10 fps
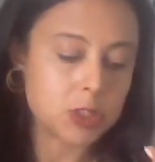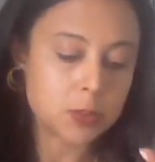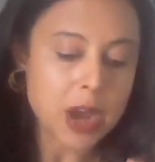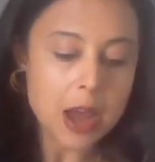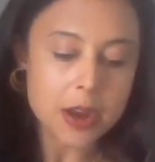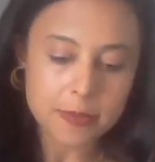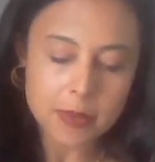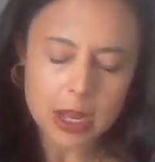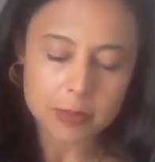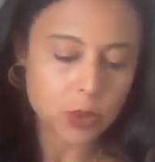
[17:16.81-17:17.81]
sprouted
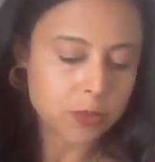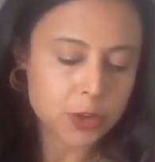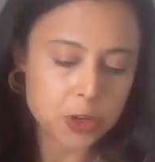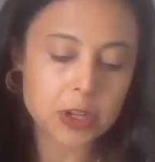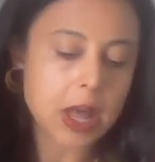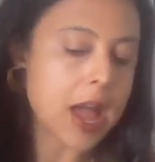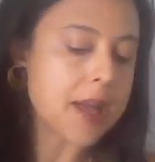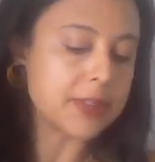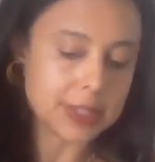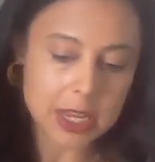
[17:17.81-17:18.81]
um, food for
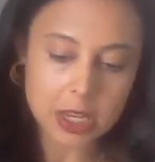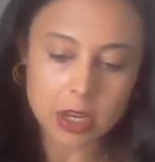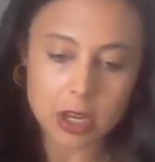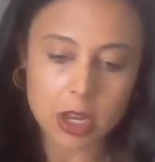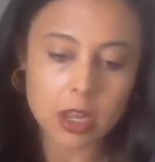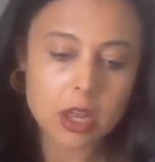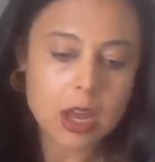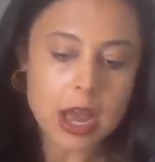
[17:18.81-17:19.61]
life, Ezekiel,